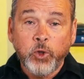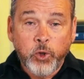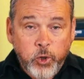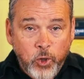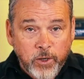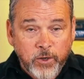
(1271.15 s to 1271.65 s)

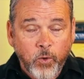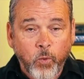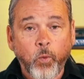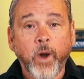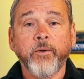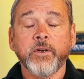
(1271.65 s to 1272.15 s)
Look,
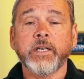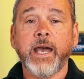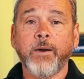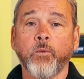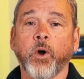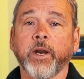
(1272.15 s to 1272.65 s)
where is
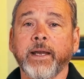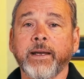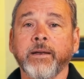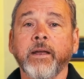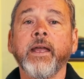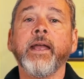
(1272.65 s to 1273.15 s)
God
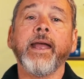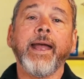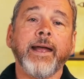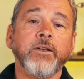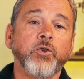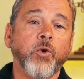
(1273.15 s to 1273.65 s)
working
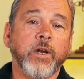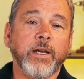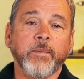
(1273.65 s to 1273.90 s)
and join Him.